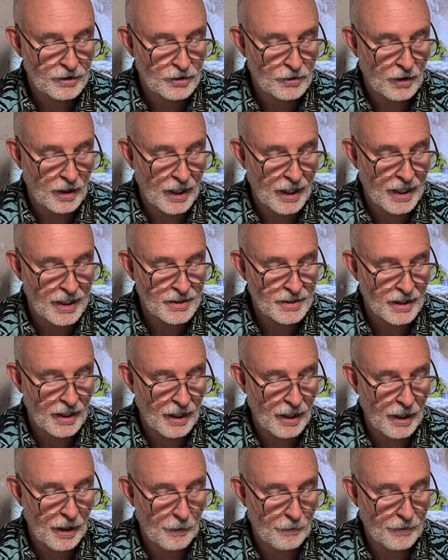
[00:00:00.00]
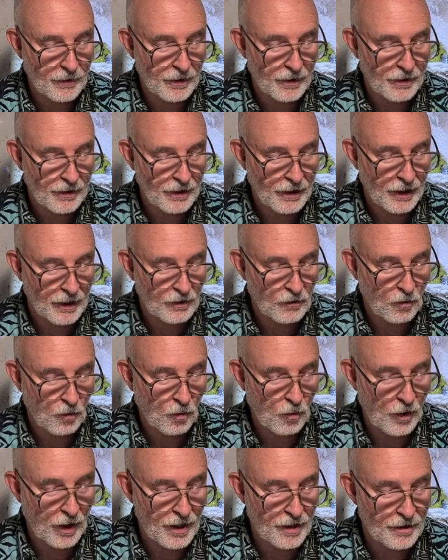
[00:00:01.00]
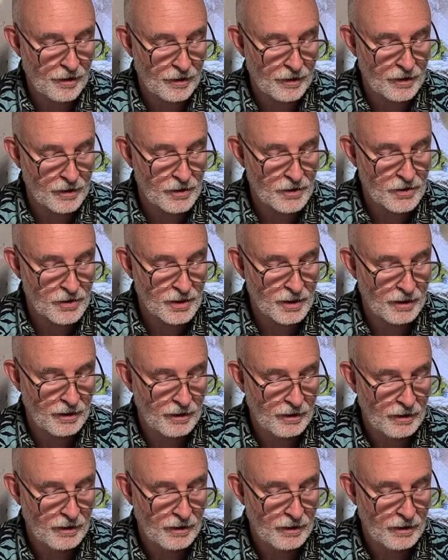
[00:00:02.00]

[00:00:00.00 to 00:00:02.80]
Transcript: dries up and withdraws